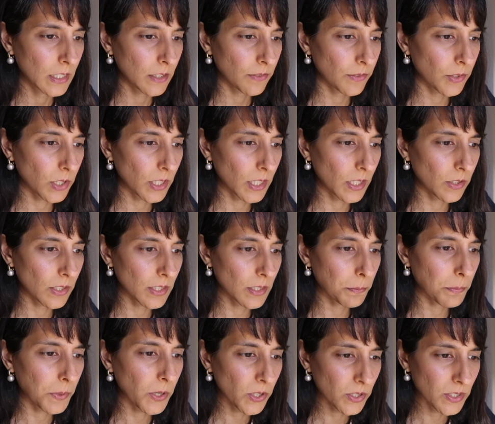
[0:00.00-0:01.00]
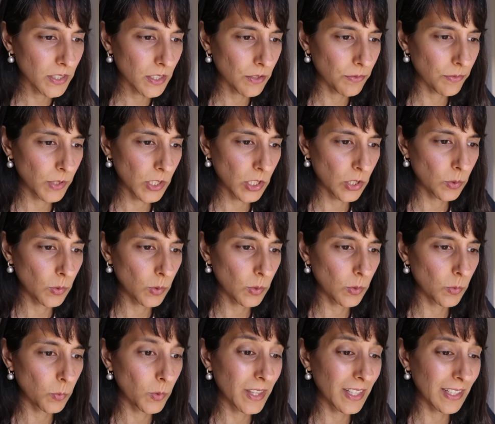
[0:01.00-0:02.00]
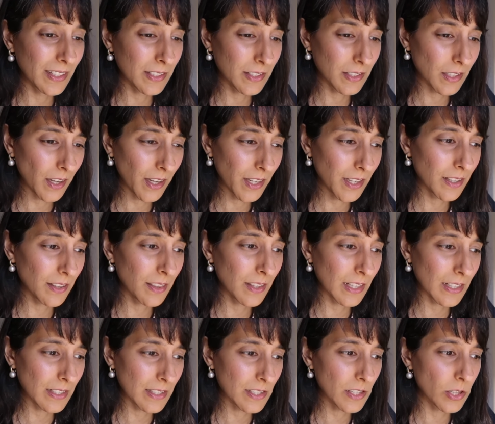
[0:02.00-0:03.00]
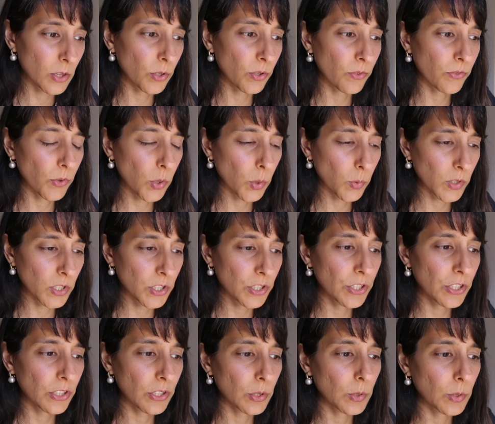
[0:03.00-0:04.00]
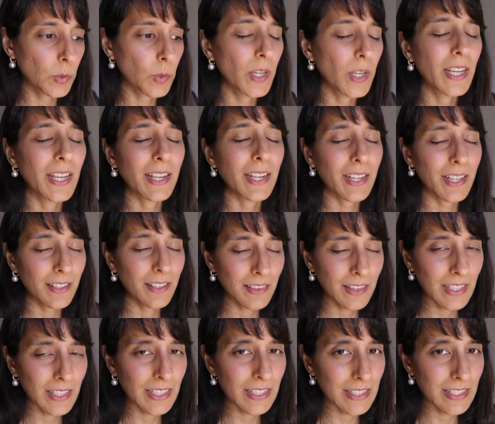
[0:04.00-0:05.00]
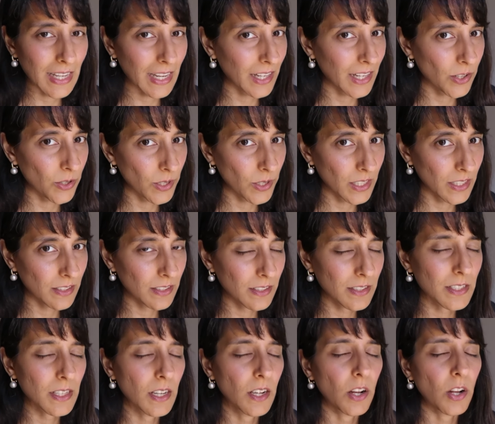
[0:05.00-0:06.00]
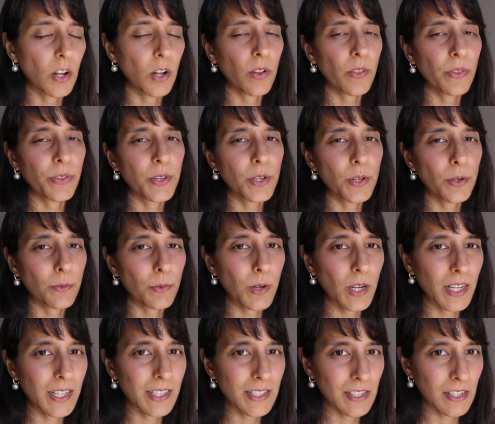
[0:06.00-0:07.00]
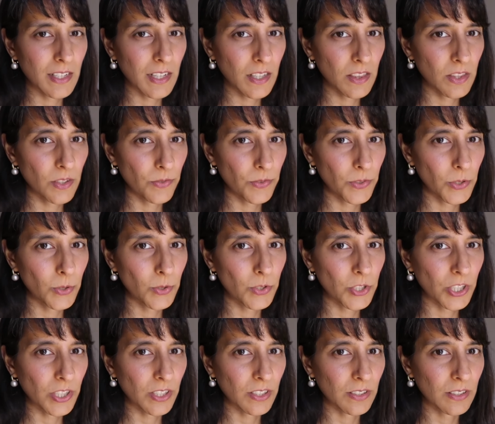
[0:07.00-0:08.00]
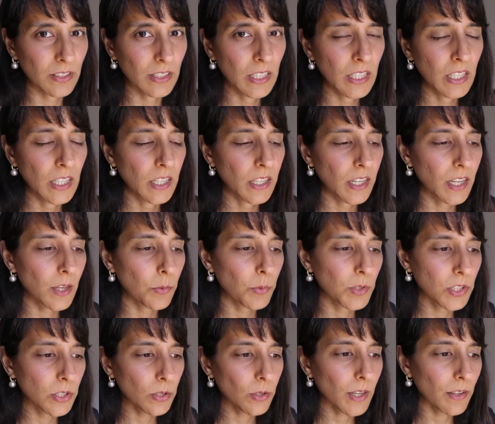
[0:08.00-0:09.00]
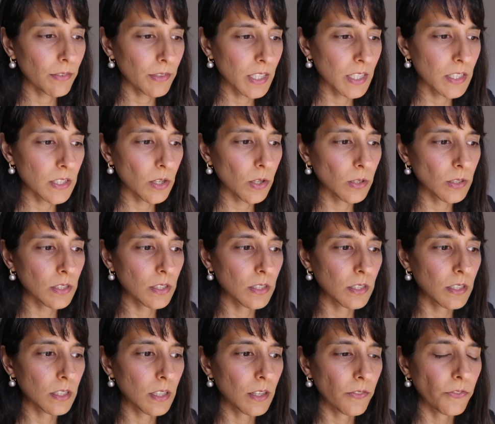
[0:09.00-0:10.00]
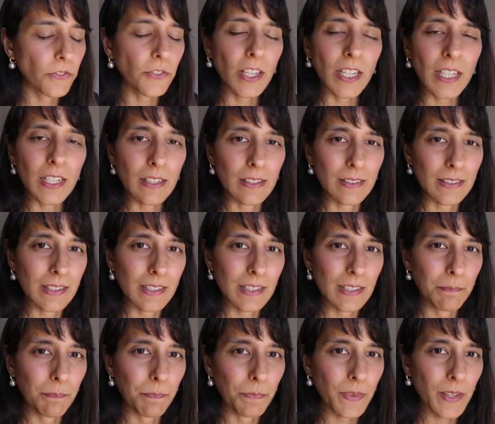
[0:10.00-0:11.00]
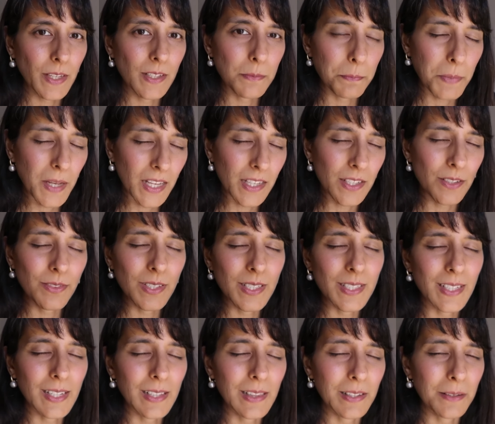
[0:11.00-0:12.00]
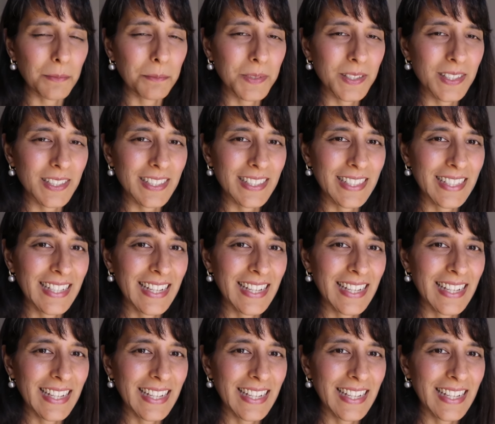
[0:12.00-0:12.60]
I've got here, it's a positive renewal with exciting things to look forward to in these areas on the horizon in the future. Okay, we do have an exalted Venus as part of this eclipse.